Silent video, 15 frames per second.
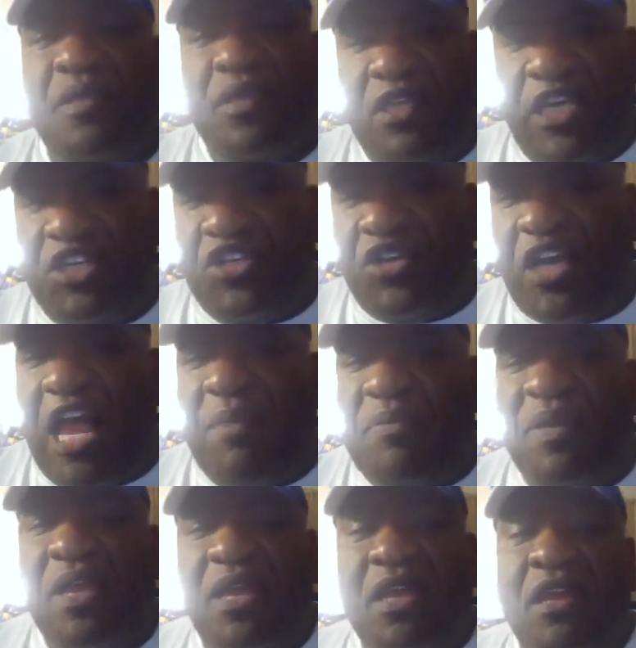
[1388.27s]
Get your
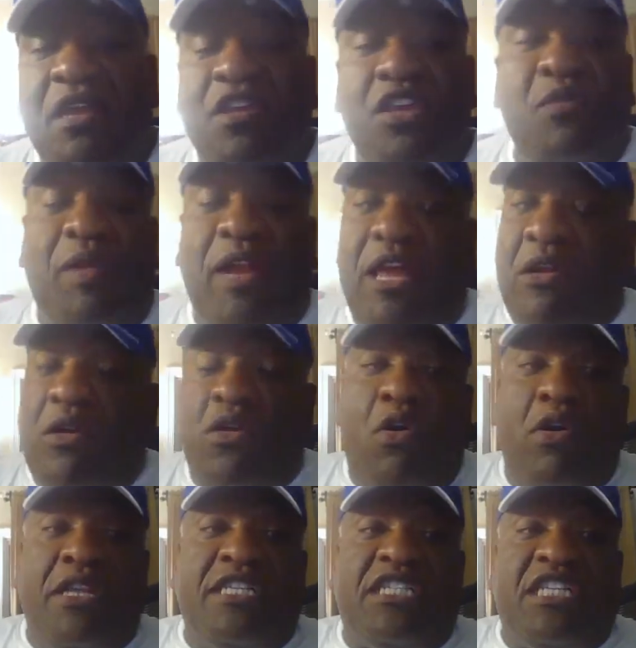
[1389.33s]
copy. You plan on
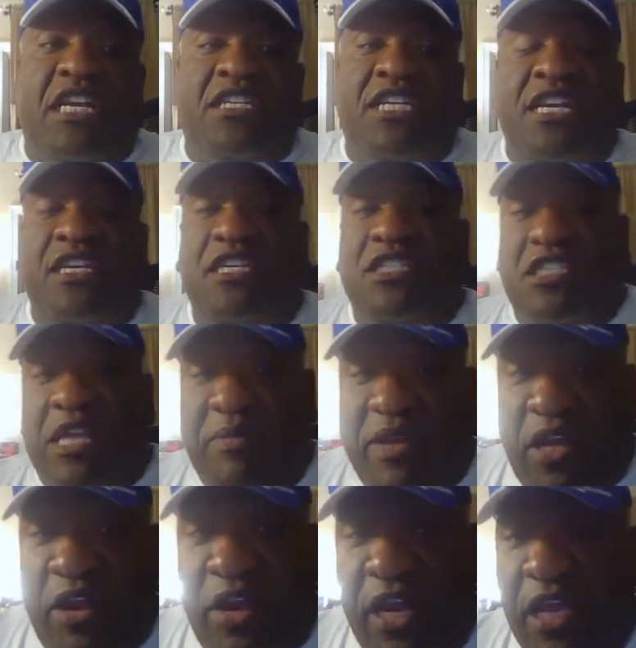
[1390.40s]
going to attending
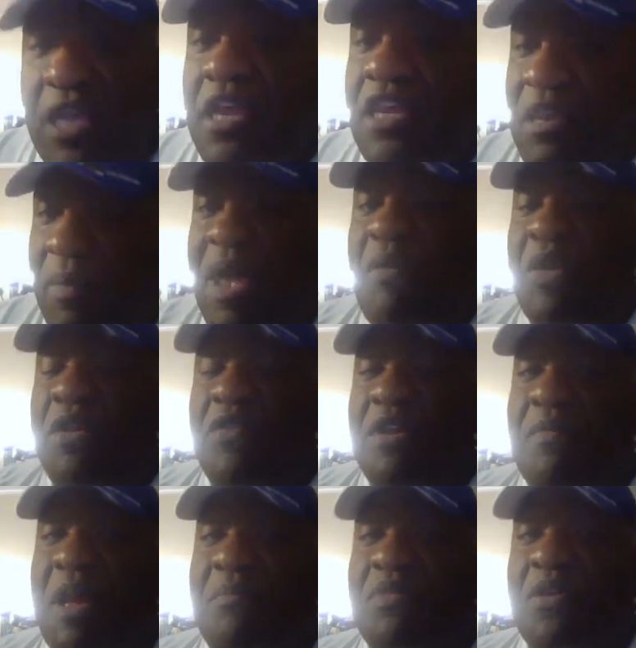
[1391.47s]
seminary, you might want to read
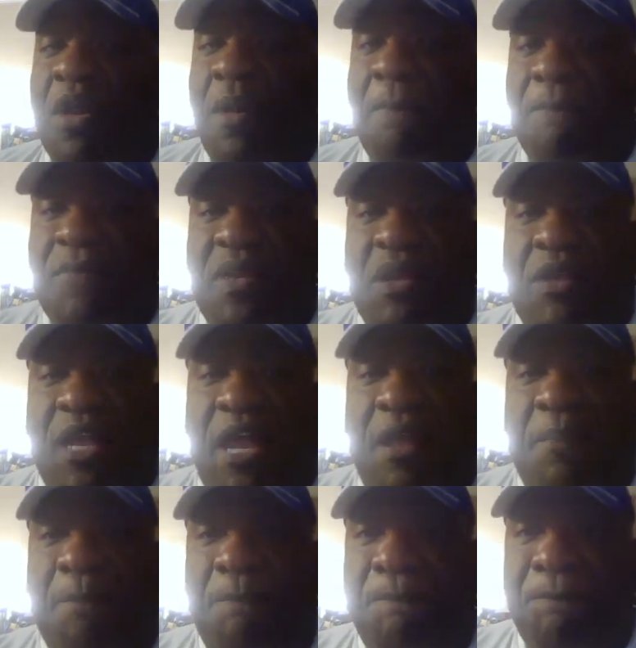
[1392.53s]
my book, okay?
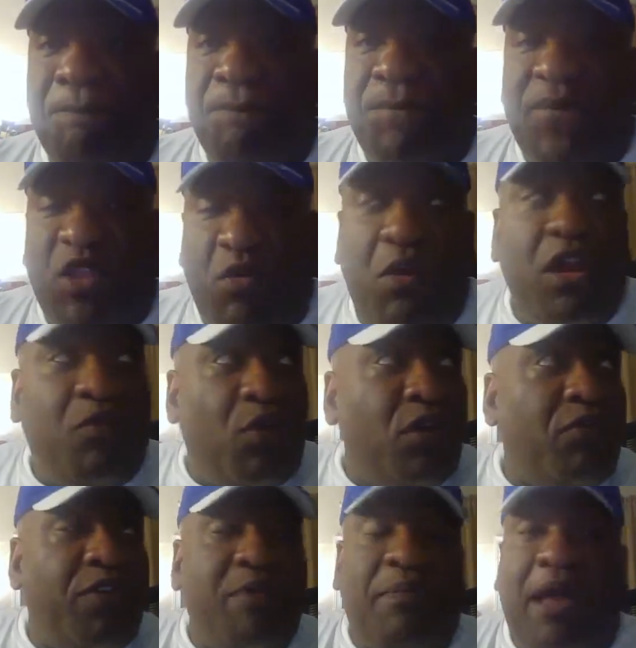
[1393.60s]
You might want to
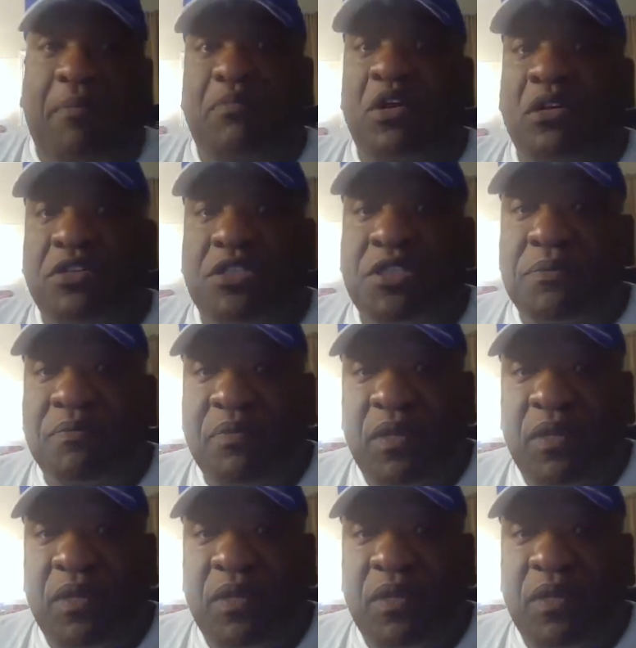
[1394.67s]
read my books.